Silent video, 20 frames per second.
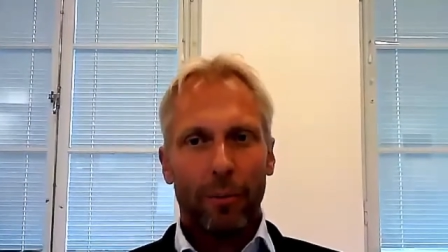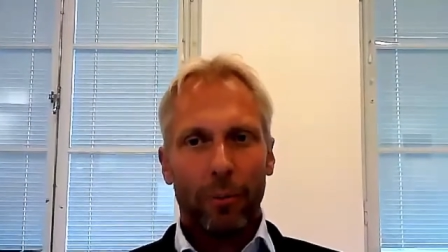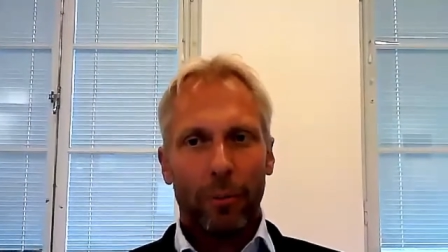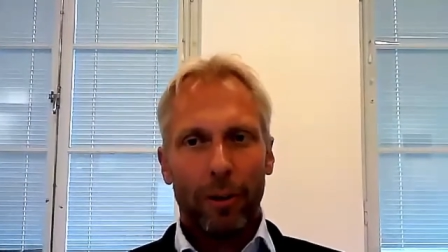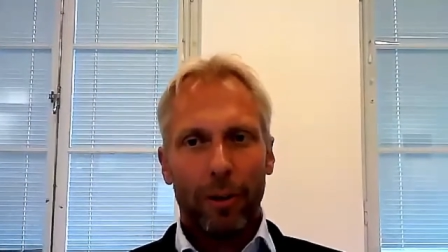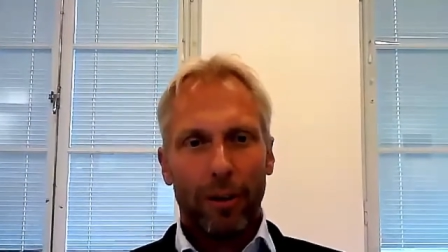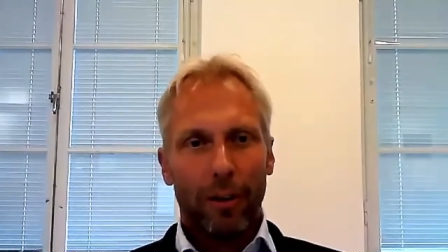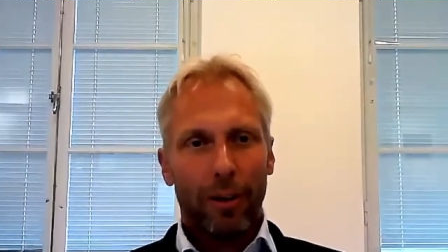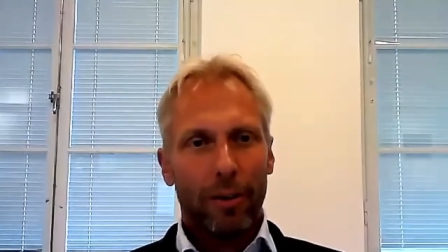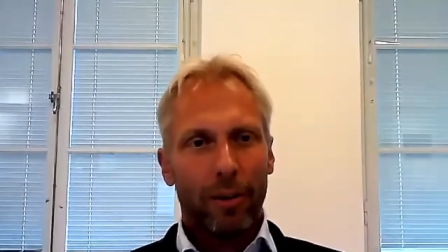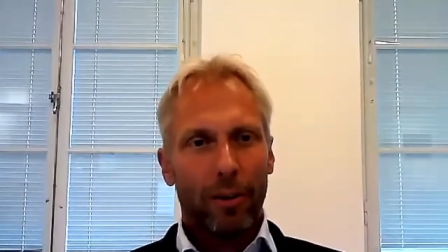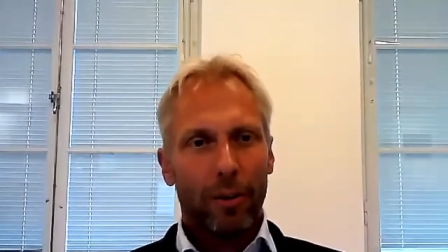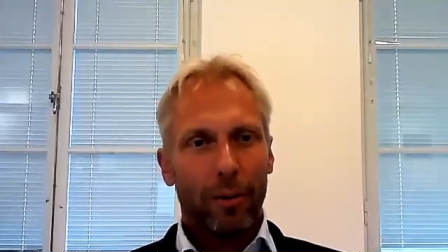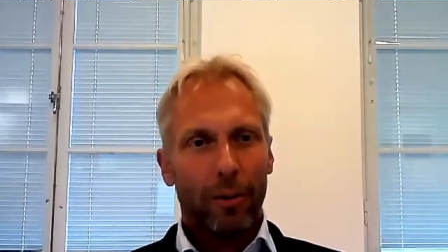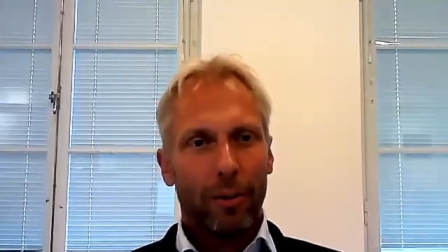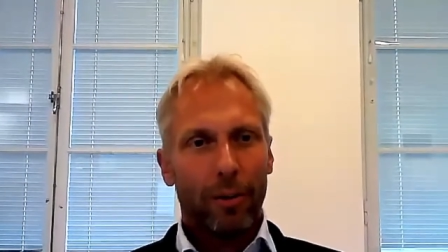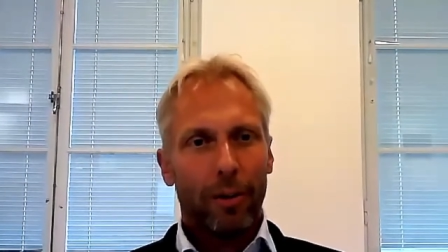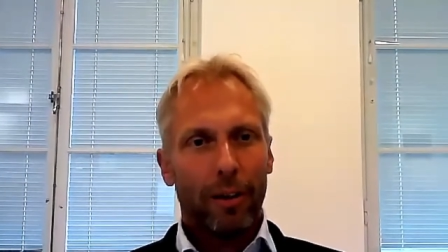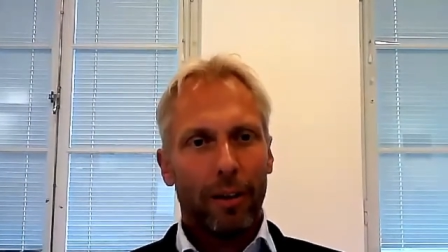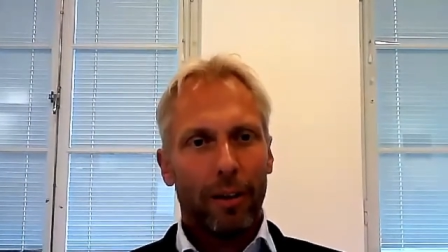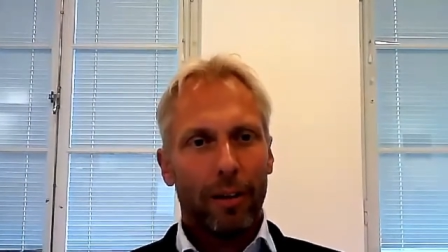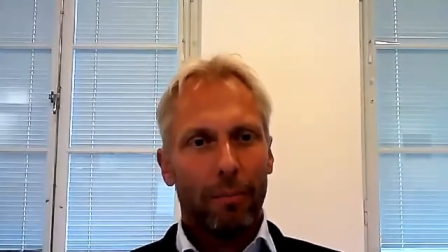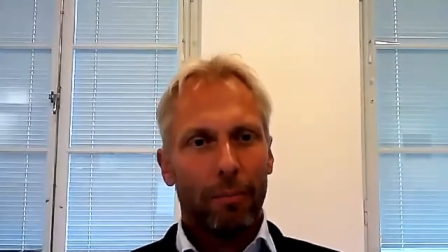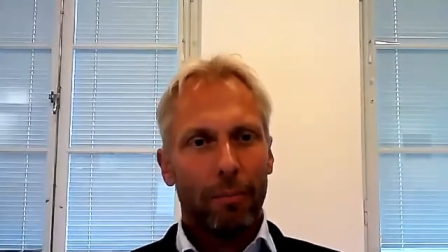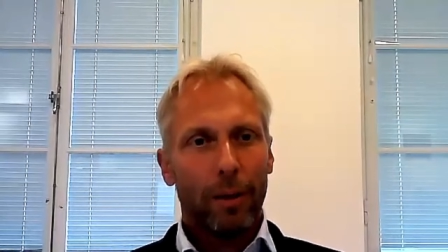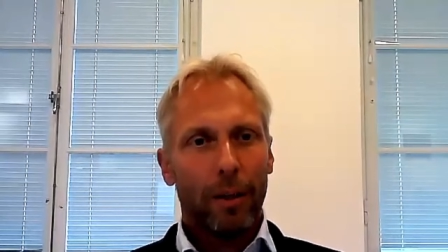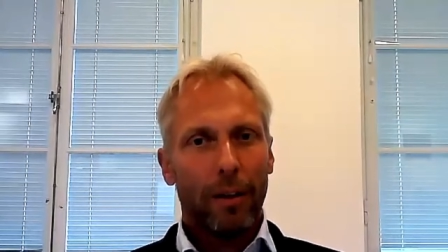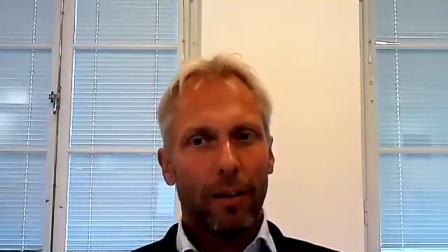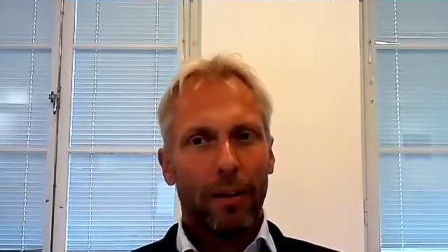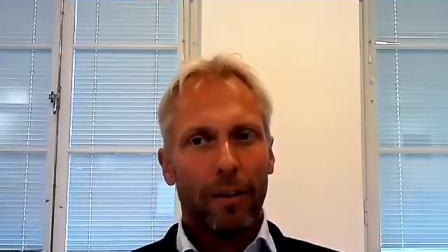we are good in
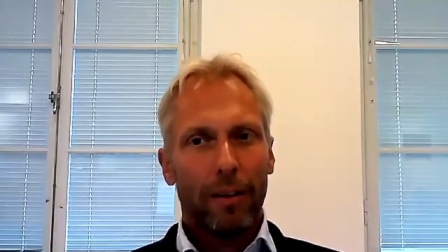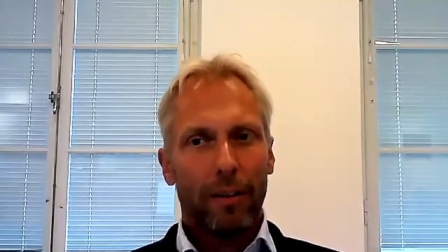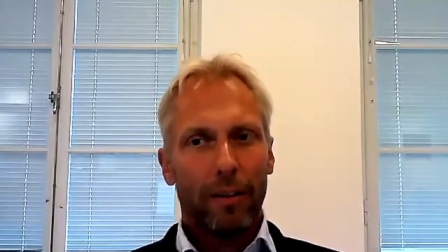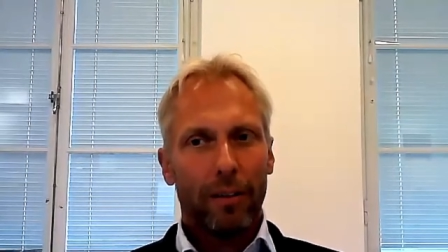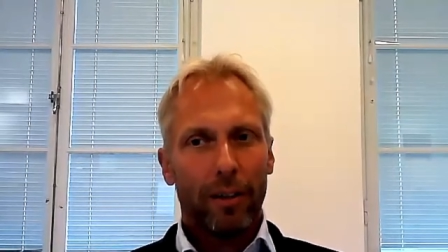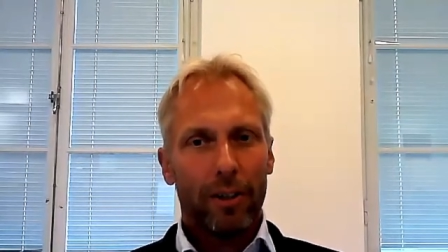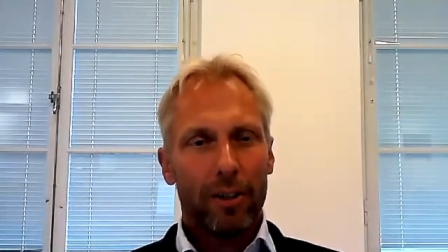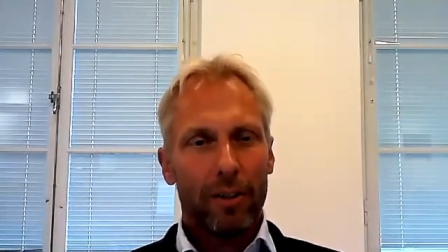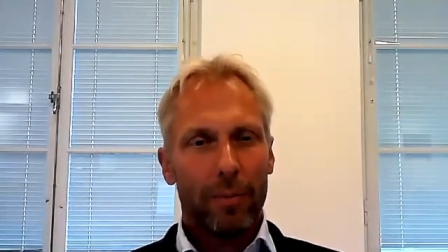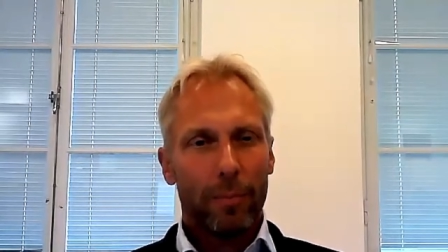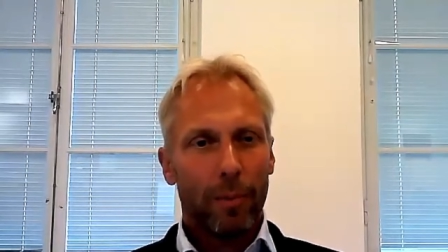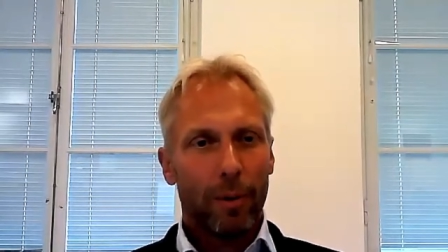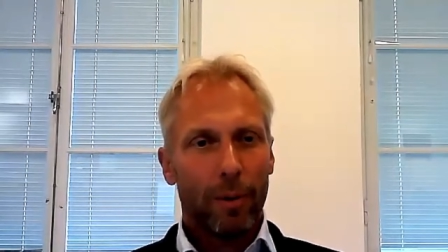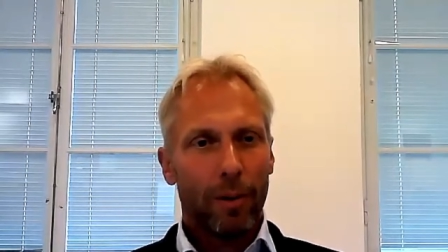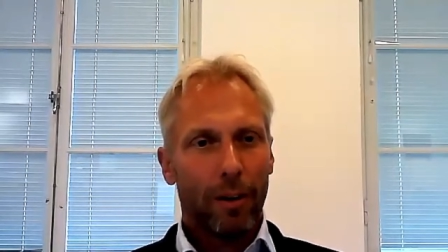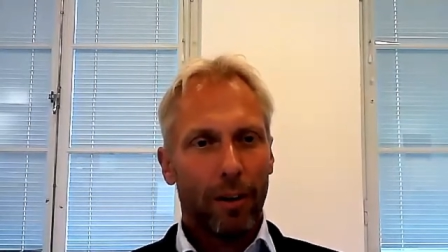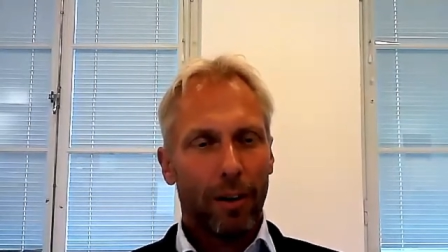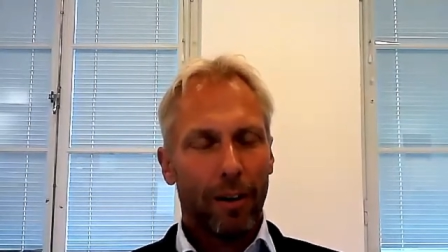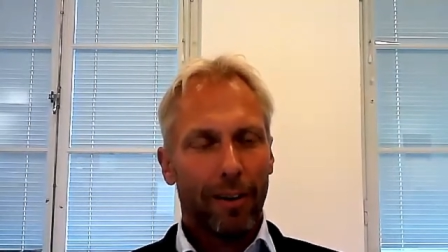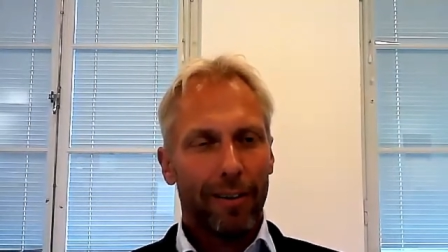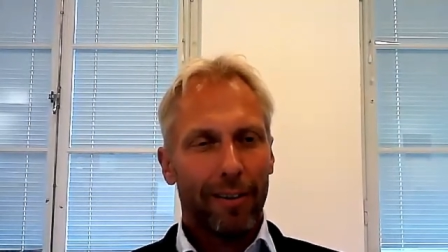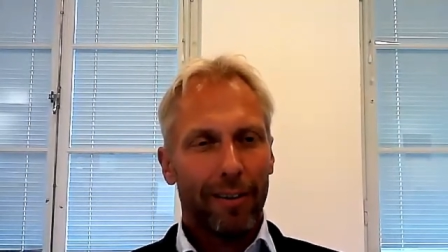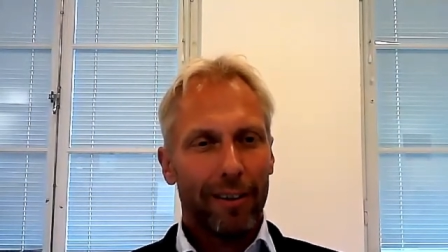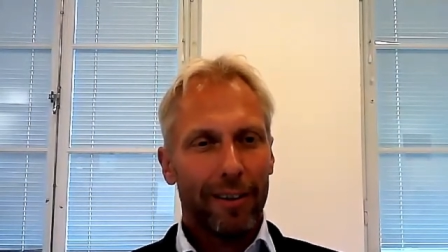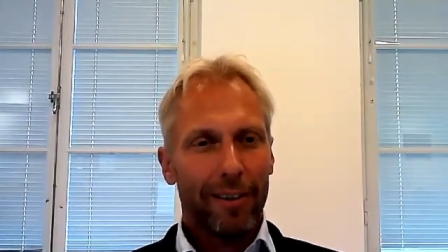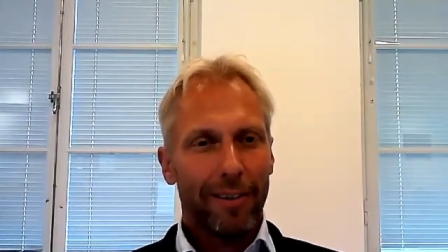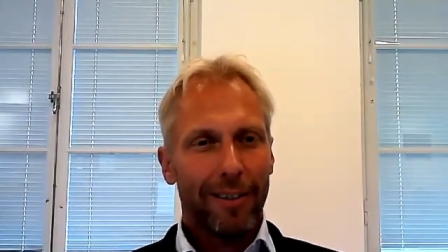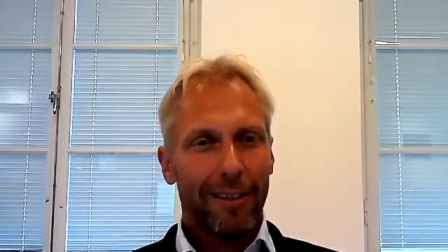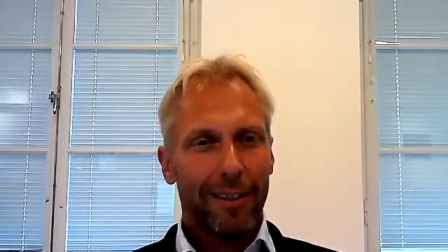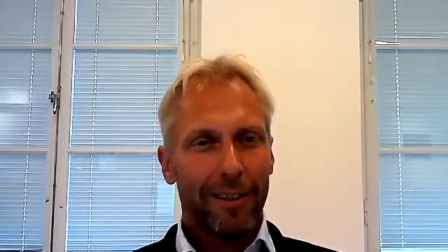building niche market
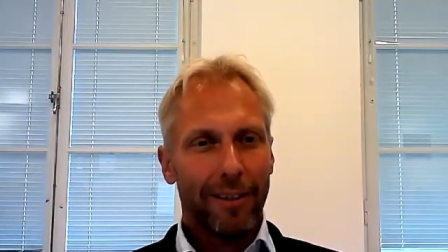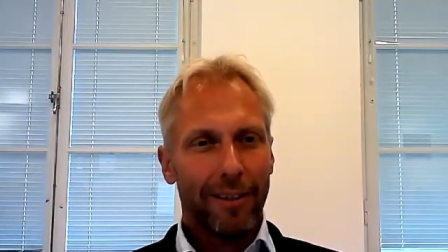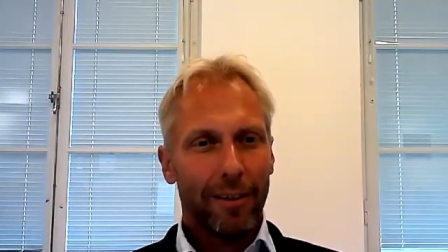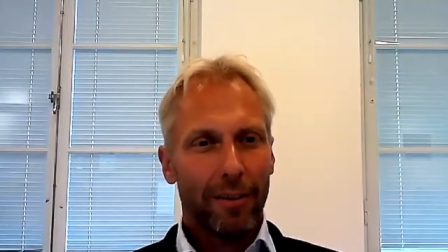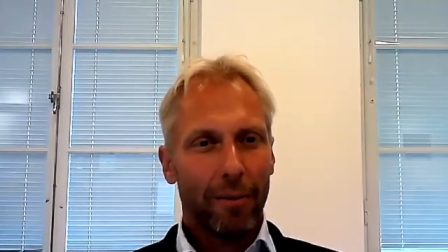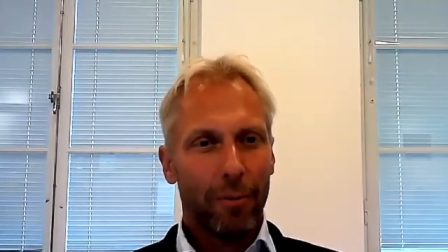leaders